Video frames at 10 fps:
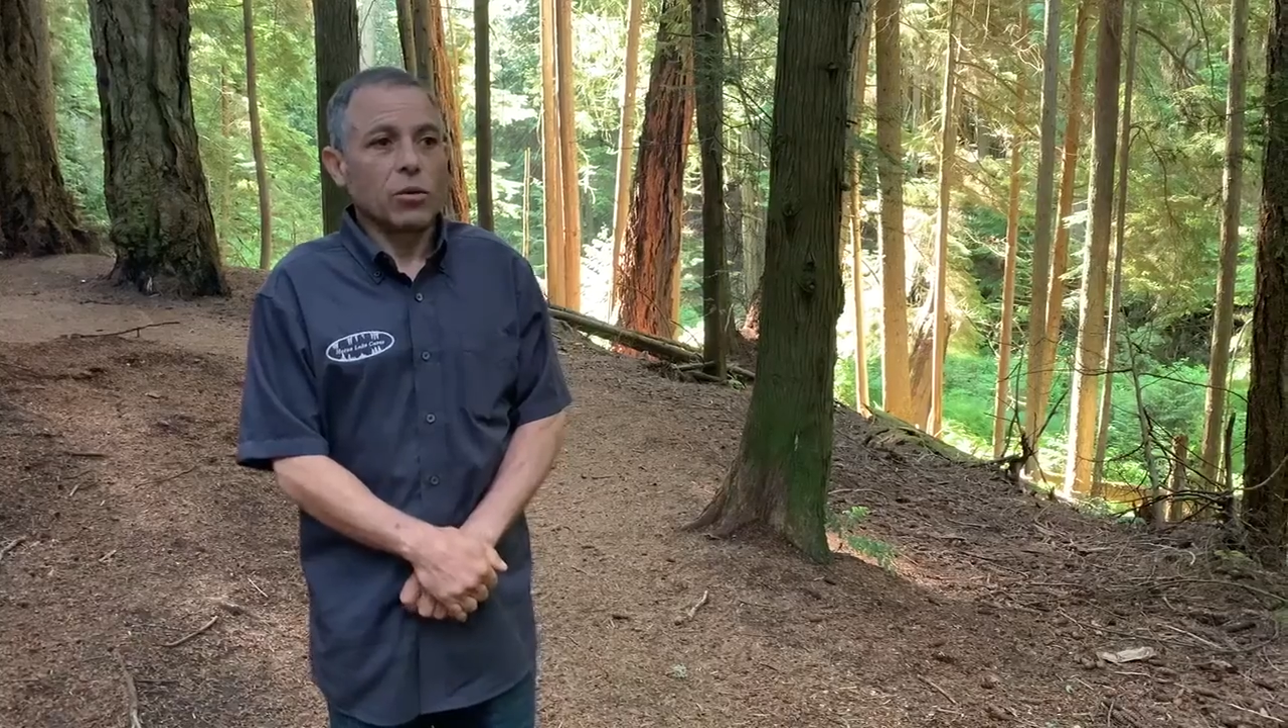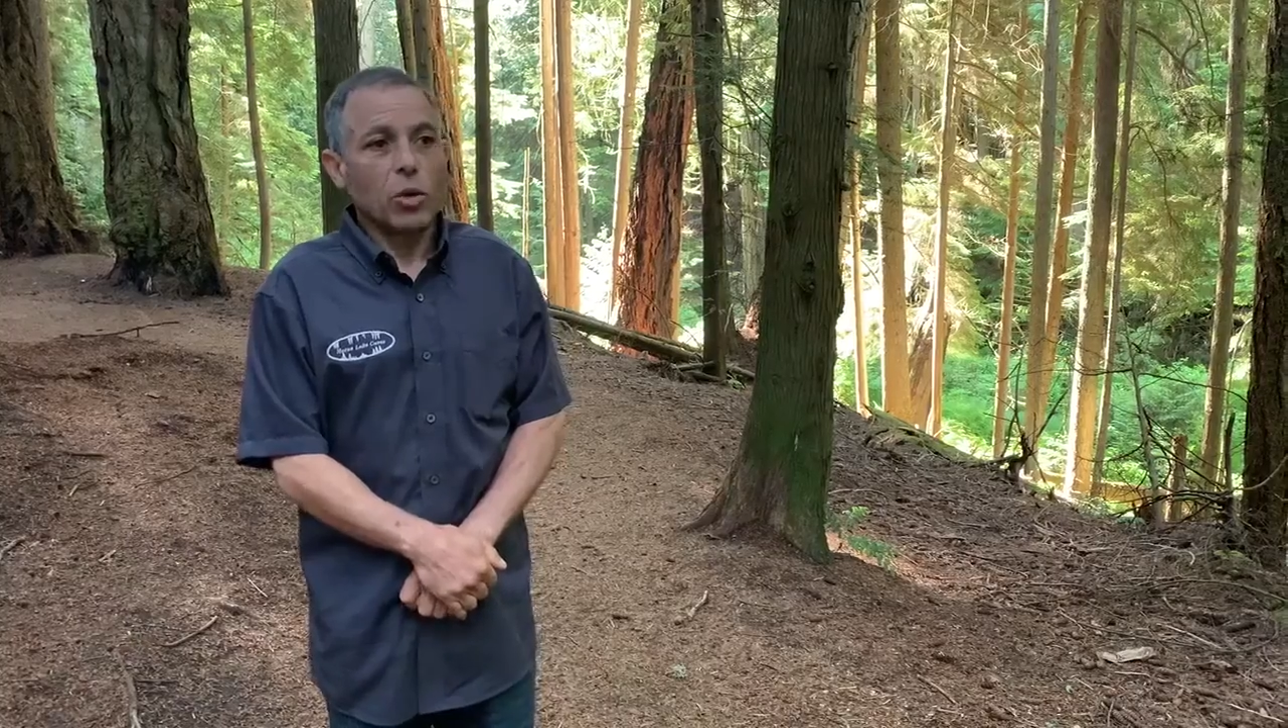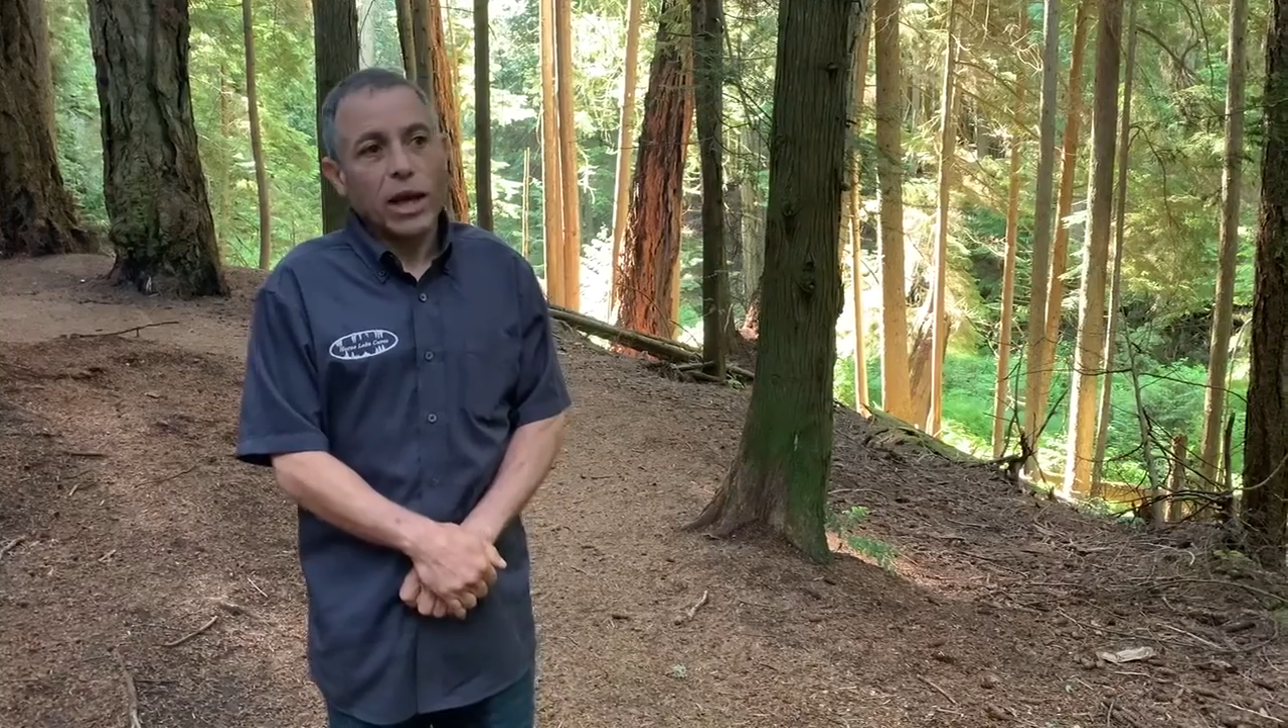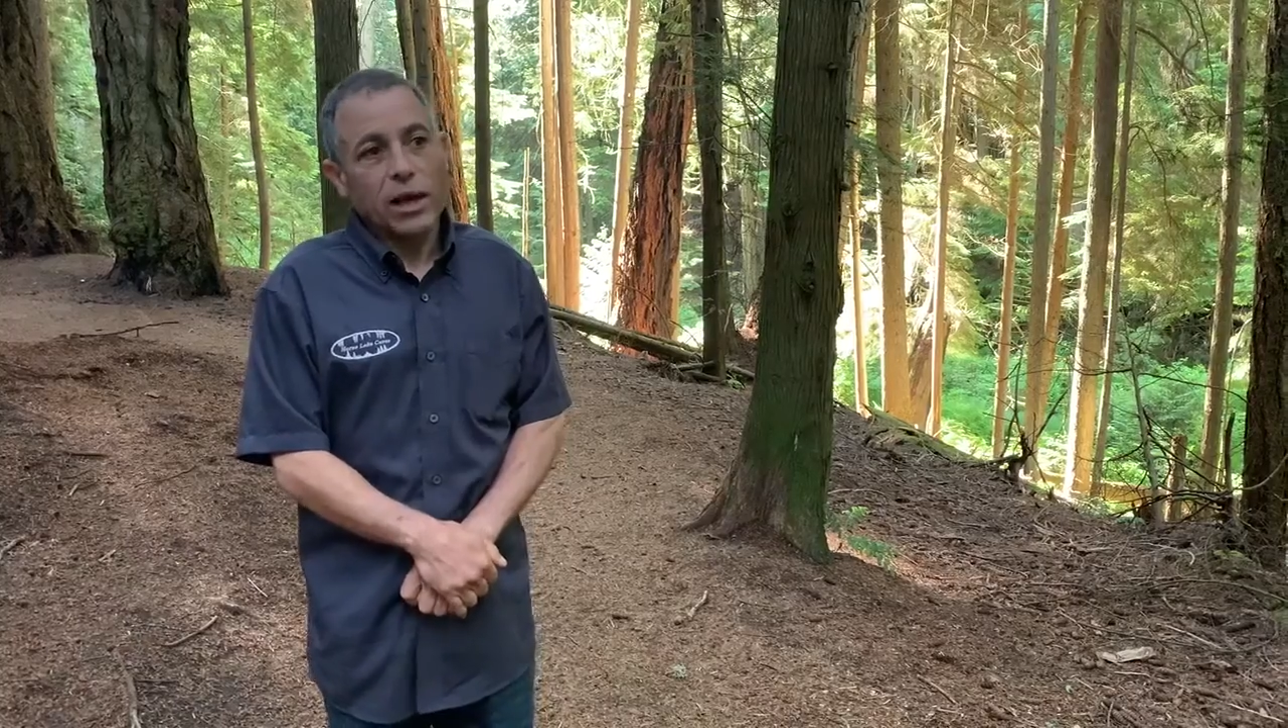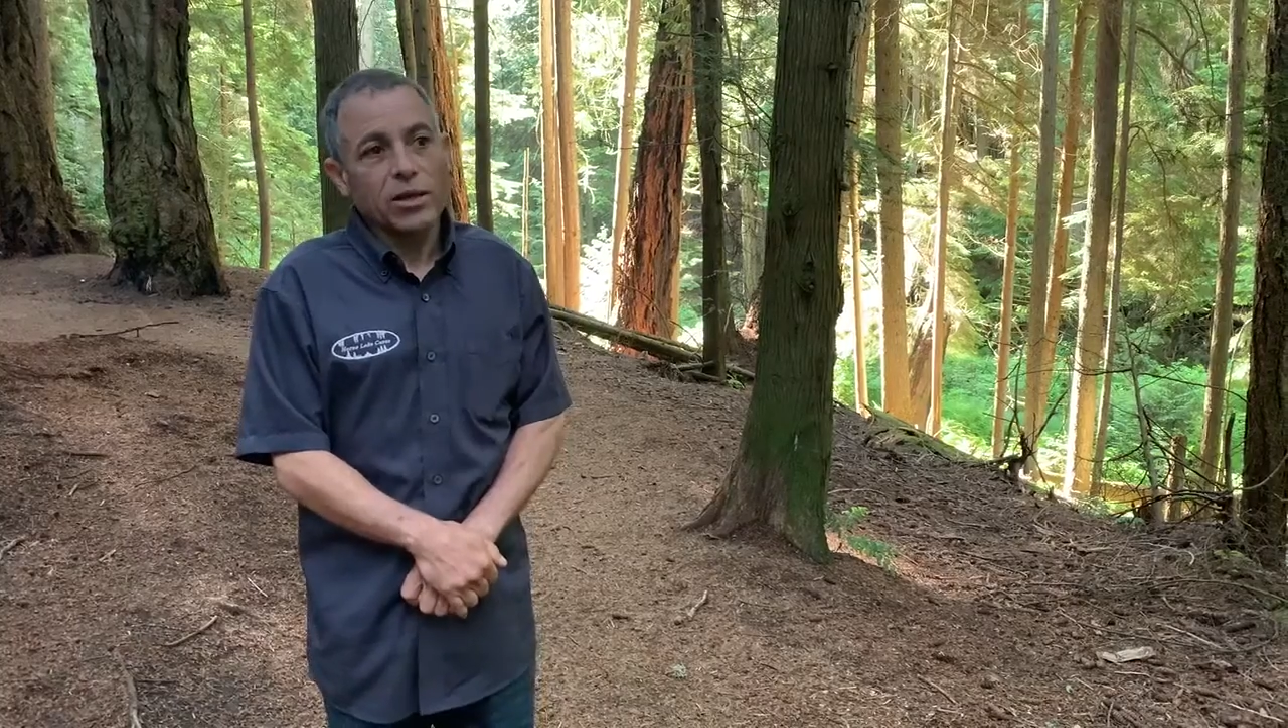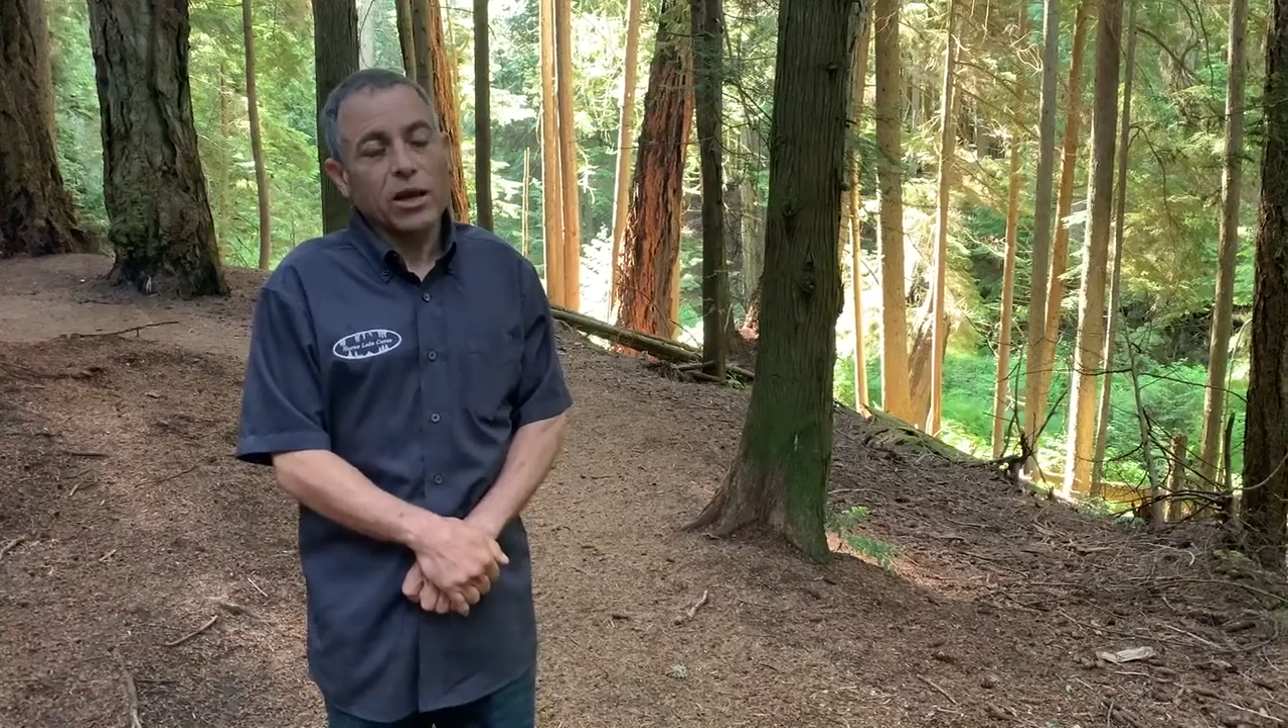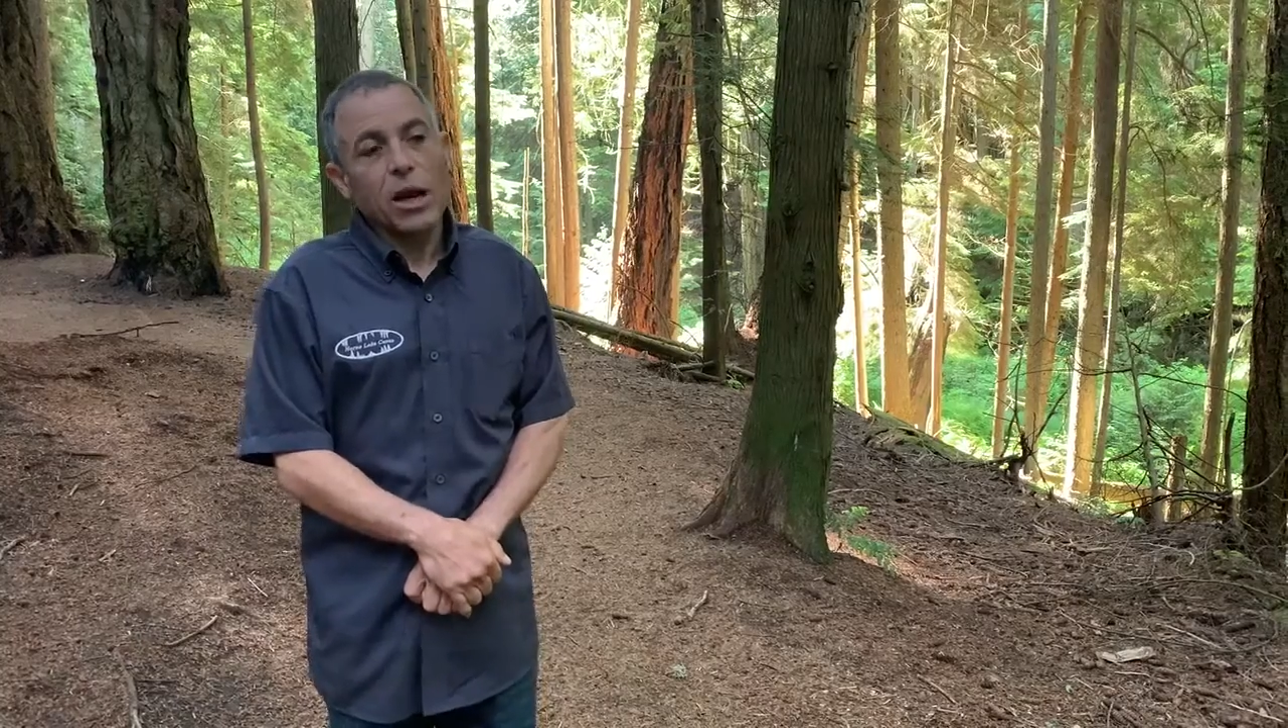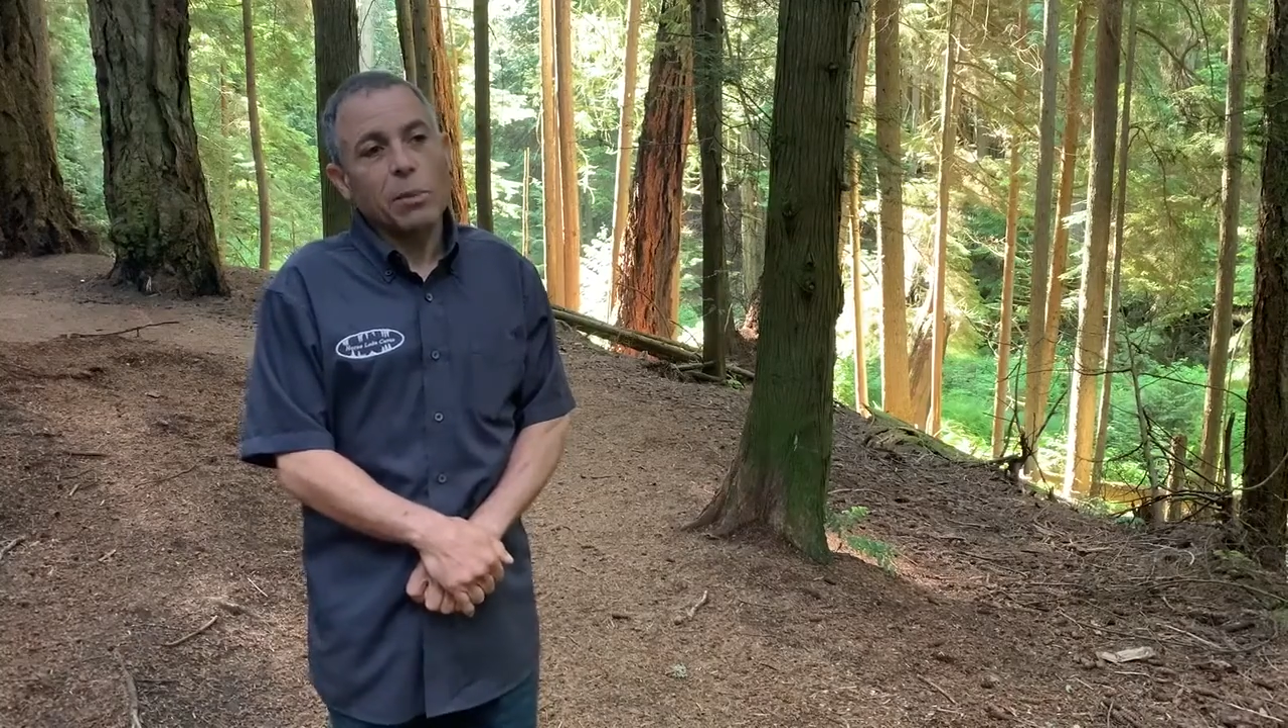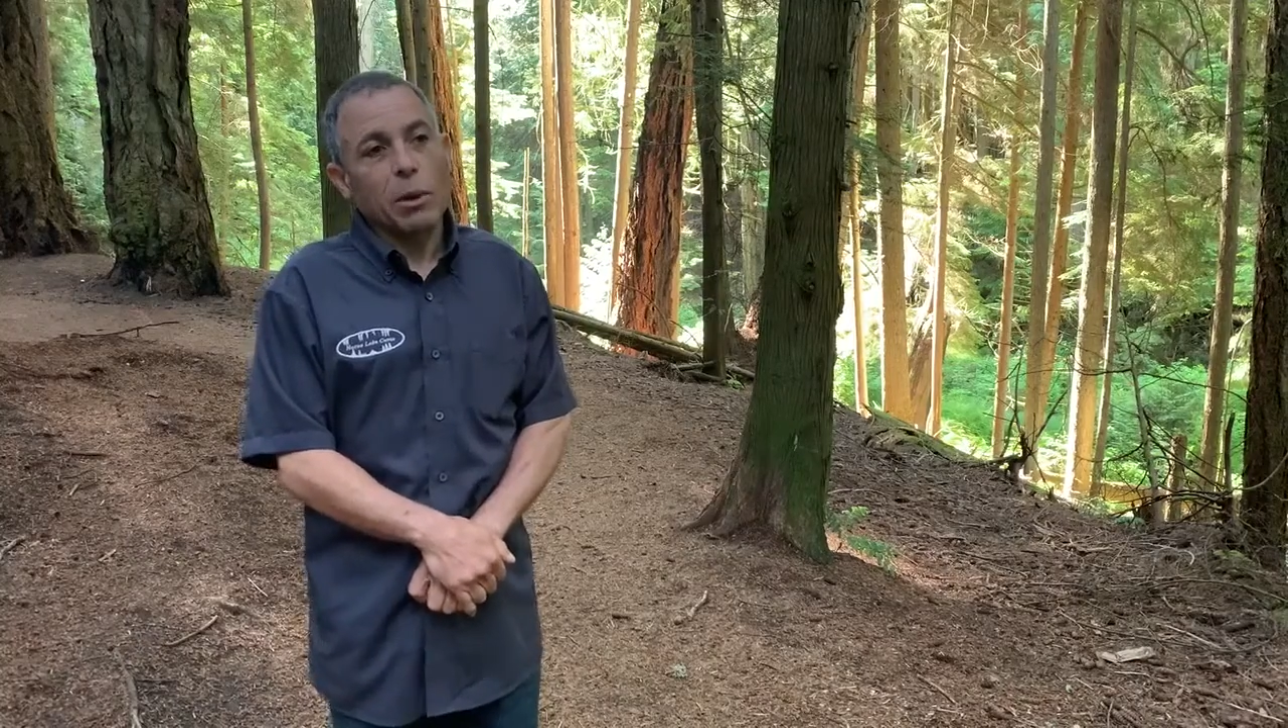We had to come